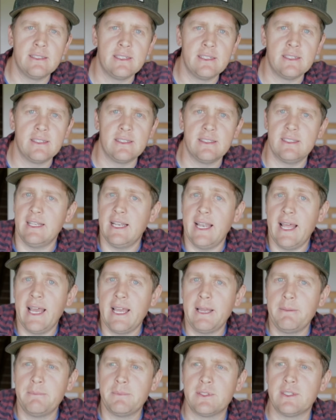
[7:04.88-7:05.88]
the
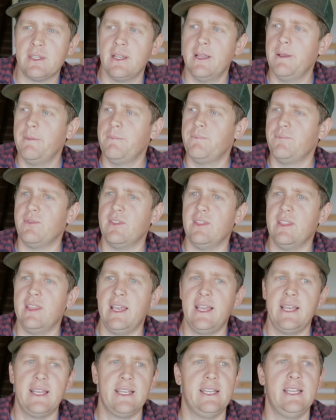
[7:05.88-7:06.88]
lambs.
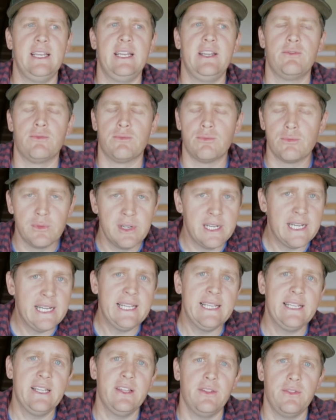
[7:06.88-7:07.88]
They
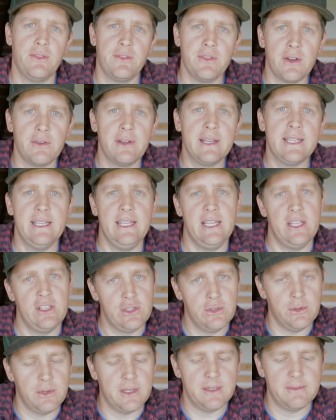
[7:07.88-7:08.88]
really thoroughly
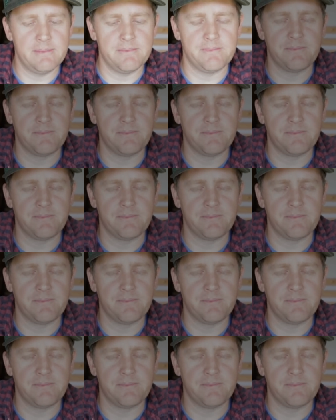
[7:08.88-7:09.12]
enjoy it.